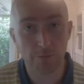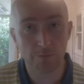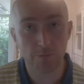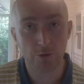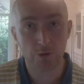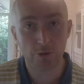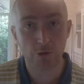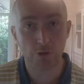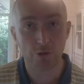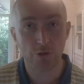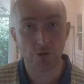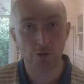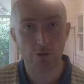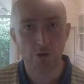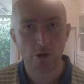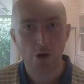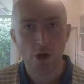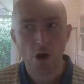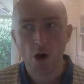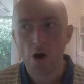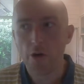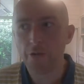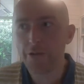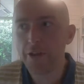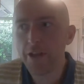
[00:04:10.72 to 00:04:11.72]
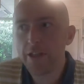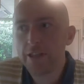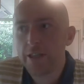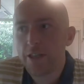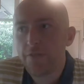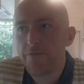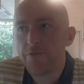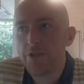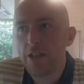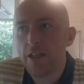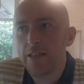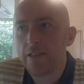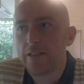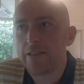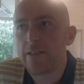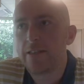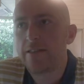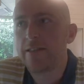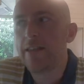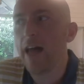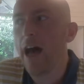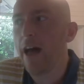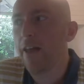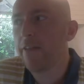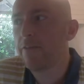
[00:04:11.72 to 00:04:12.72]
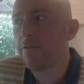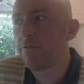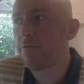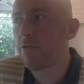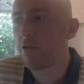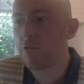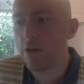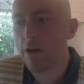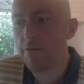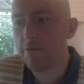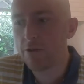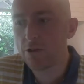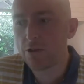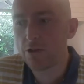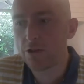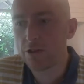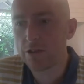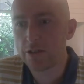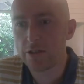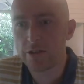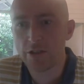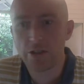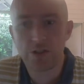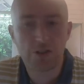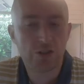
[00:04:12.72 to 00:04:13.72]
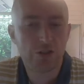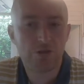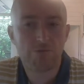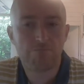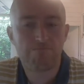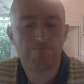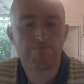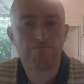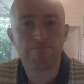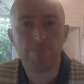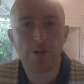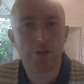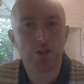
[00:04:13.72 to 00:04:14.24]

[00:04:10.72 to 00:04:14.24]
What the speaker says: want me to do, or things I've just done forever because it's